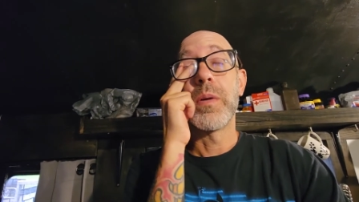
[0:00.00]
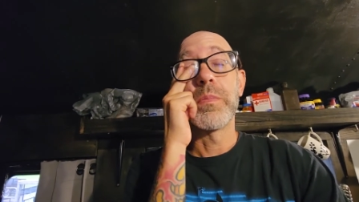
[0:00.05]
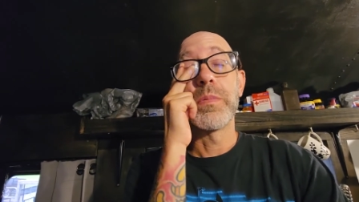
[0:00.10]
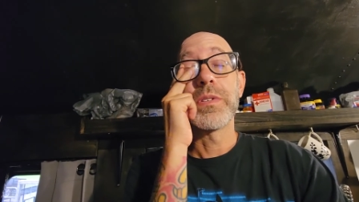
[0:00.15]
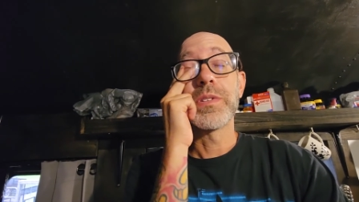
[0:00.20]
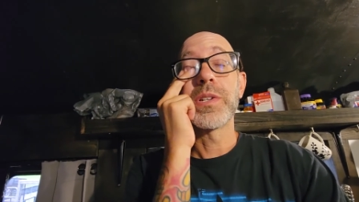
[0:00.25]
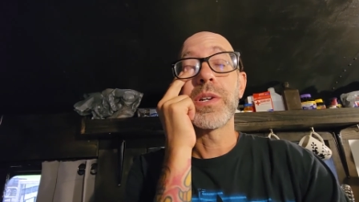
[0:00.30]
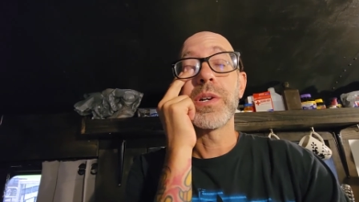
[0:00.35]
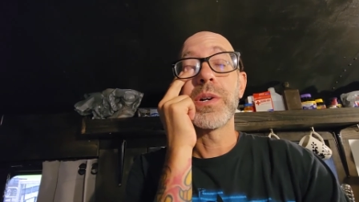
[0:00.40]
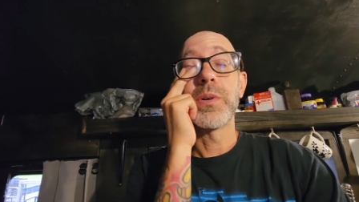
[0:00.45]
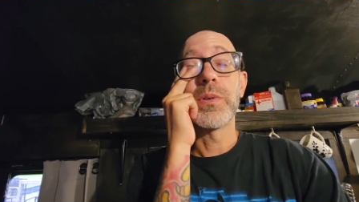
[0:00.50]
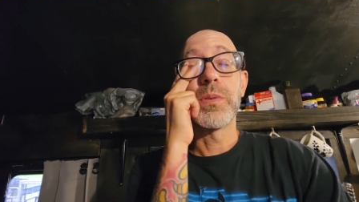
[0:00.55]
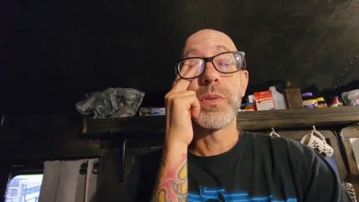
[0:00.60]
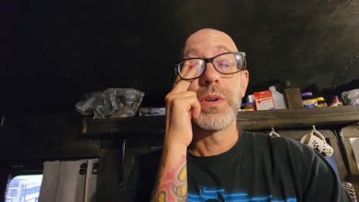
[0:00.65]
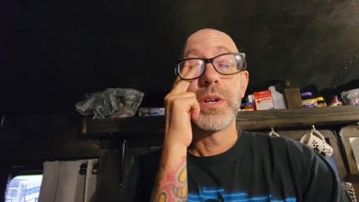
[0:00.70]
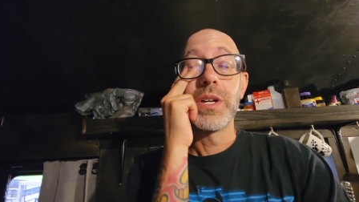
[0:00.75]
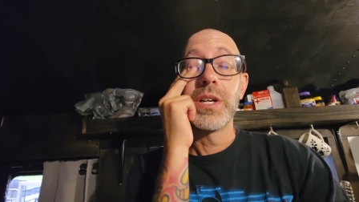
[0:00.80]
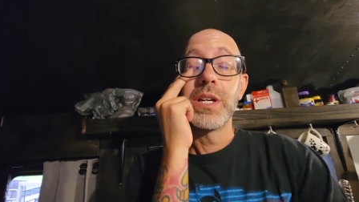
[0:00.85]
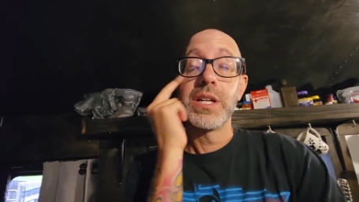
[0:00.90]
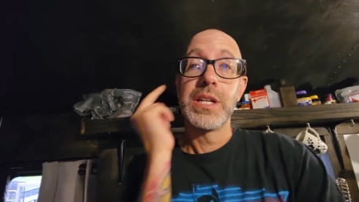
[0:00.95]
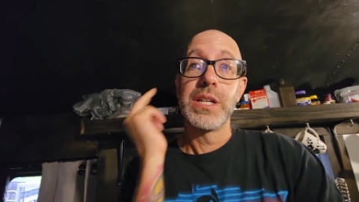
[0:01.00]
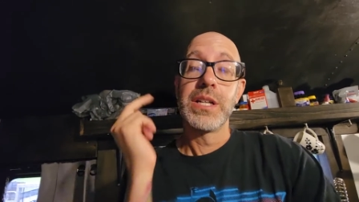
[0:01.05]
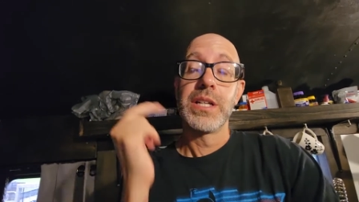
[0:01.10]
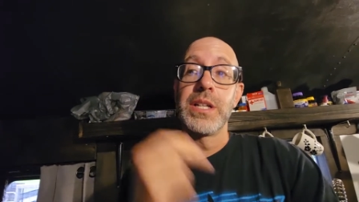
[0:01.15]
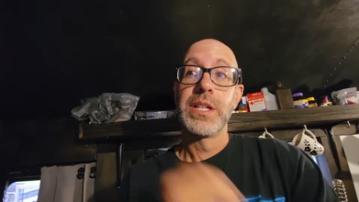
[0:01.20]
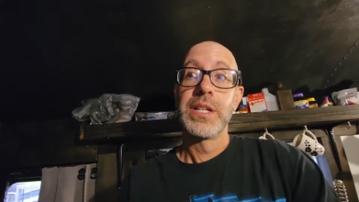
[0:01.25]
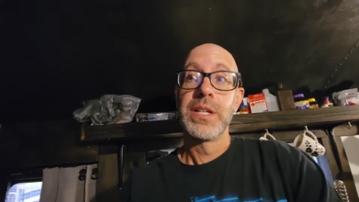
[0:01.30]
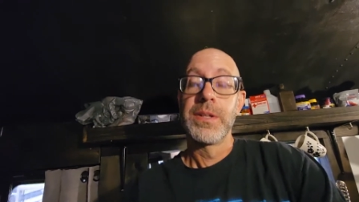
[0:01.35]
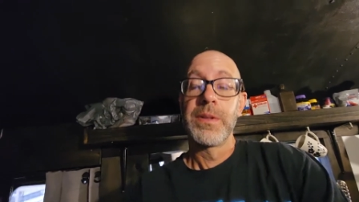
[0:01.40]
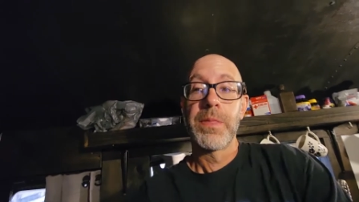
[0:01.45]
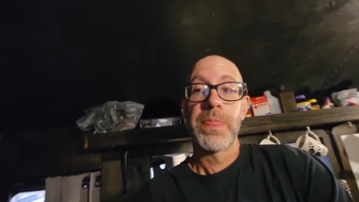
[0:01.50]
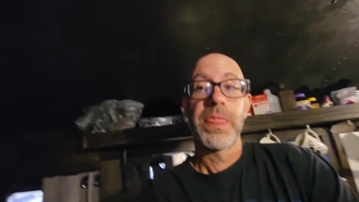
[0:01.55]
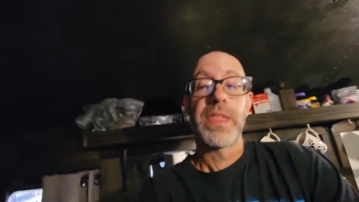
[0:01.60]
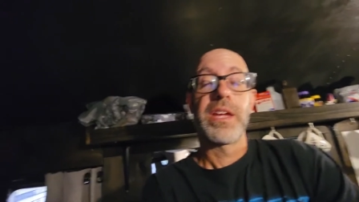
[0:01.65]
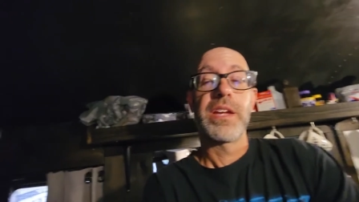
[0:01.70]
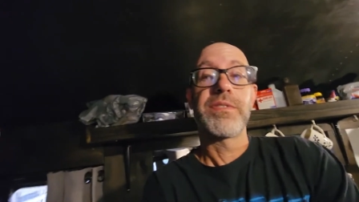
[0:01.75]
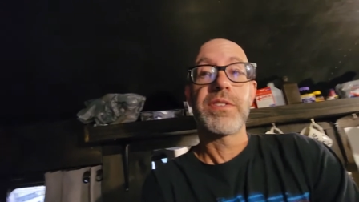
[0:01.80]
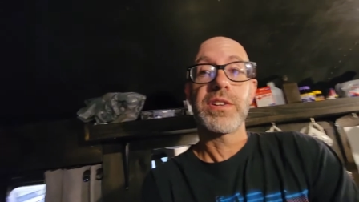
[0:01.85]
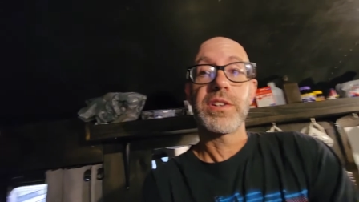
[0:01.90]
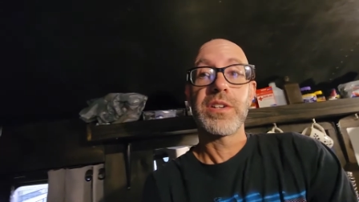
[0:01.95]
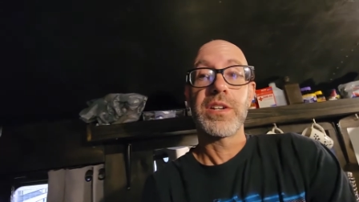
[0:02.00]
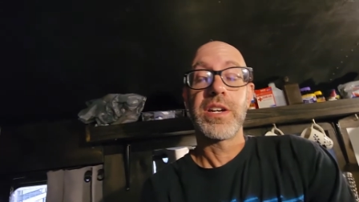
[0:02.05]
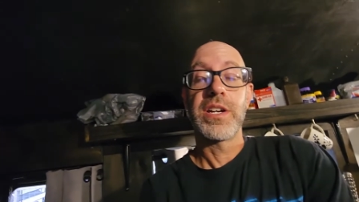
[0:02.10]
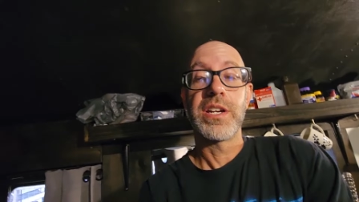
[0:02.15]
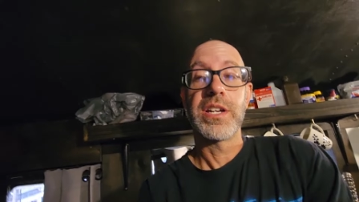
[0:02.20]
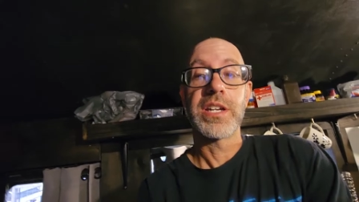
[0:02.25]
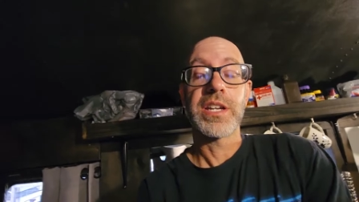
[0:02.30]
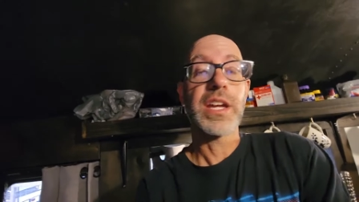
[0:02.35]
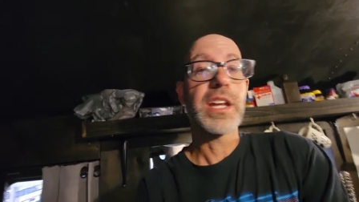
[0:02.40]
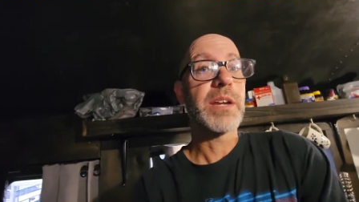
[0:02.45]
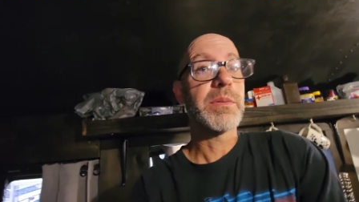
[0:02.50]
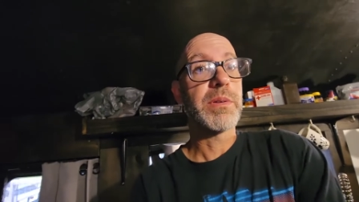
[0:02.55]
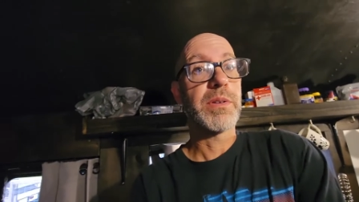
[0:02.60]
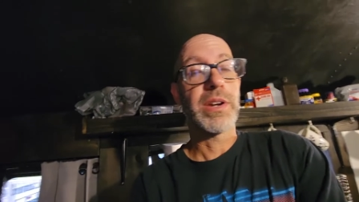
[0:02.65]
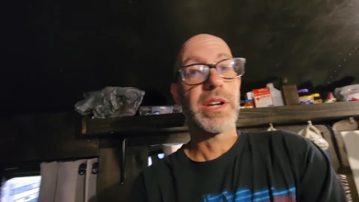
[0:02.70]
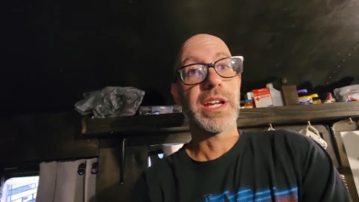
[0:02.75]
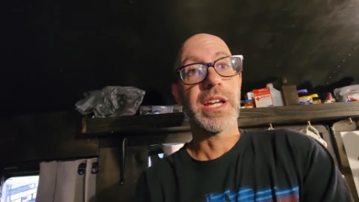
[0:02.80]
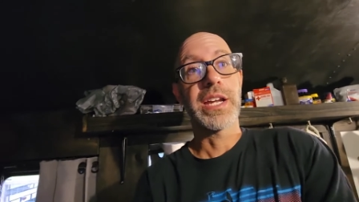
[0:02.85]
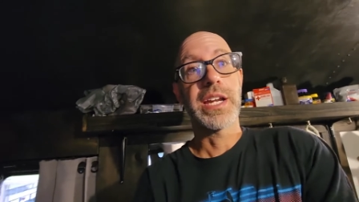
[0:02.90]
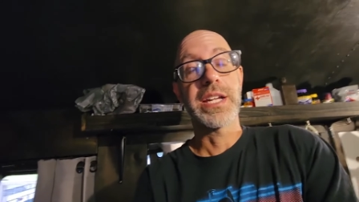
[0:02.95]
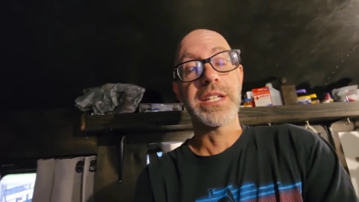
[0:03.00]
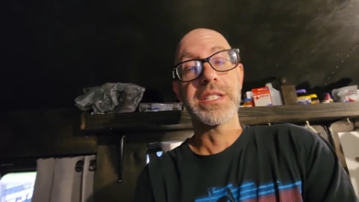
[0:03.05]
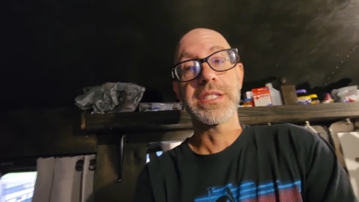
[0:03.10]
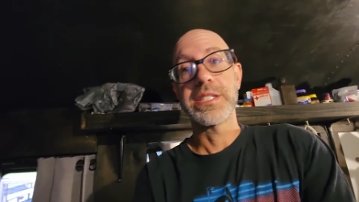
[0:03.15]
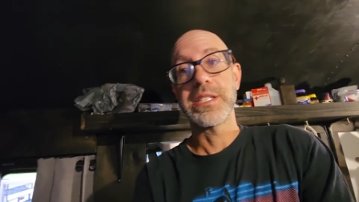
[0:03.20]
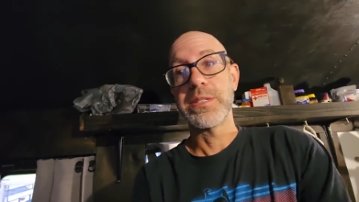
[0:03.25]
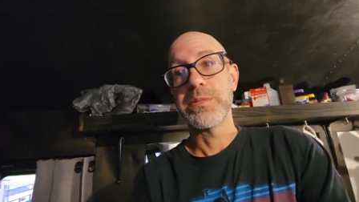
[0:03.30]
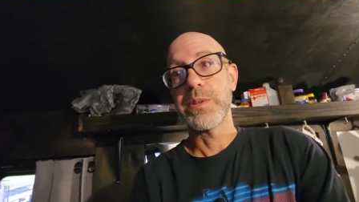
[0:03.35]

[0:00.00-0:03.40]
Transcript: So if you're going to be running an AC,